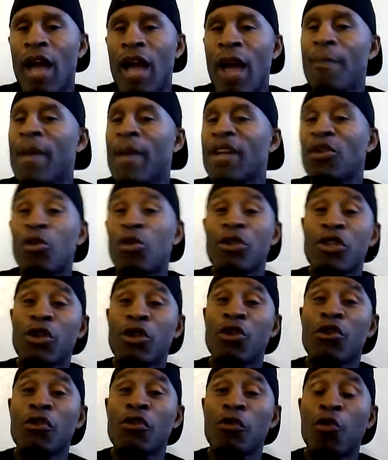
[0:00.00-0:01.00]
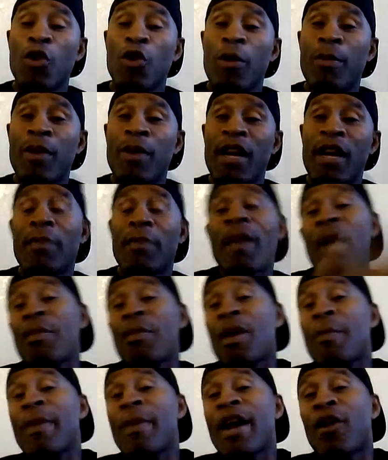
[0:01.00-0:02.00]
I make no excuse for it, but it made
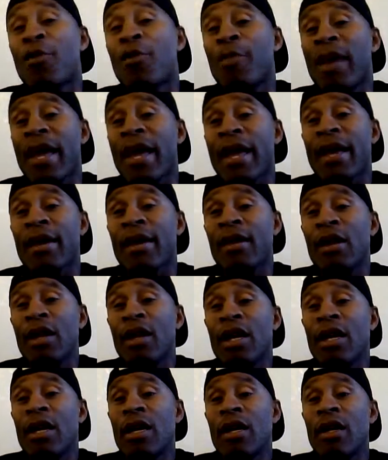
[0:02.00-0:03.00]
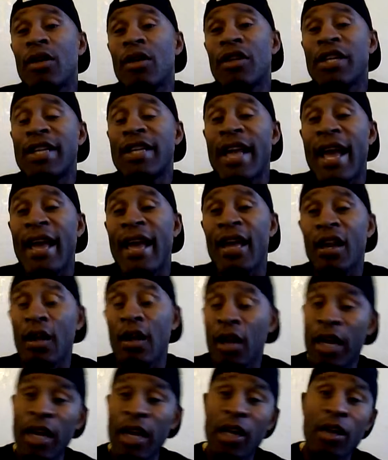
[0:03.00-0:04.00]
me a better man today
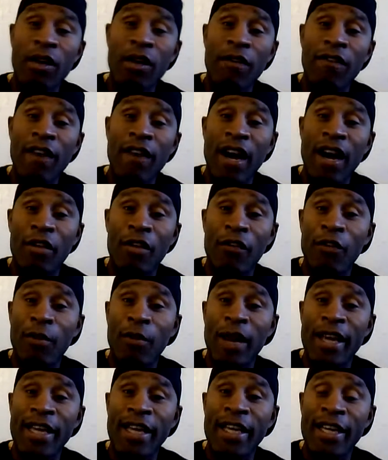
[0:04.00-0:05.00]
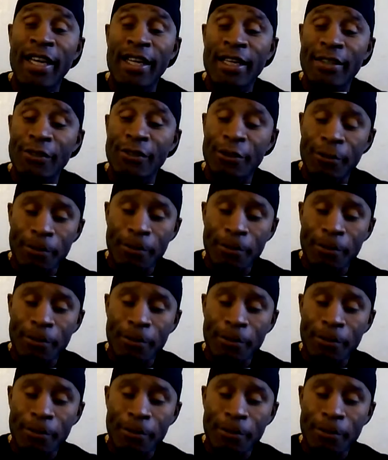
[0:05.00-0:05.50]
and a good father for my kids.